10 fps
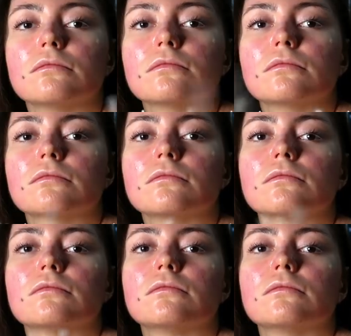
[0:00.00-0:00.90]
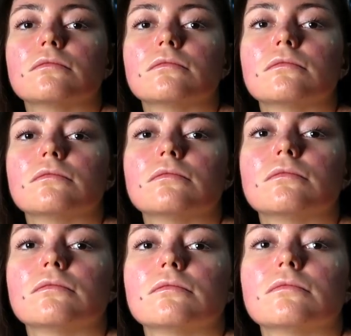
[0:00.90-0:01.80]

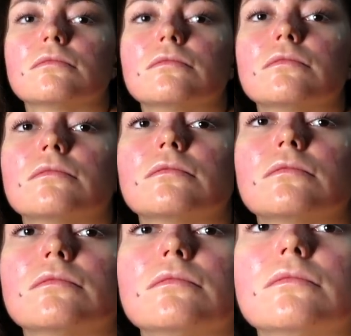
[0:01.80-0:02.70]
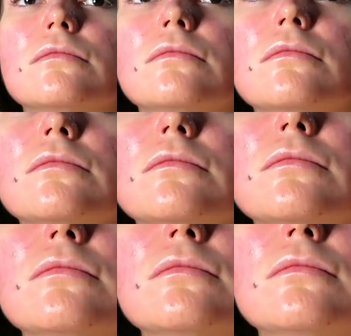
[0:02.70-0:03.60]

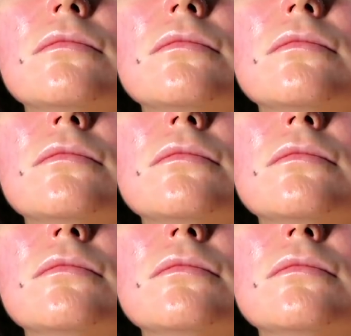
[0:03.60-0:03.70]
No one is speaking in this clip.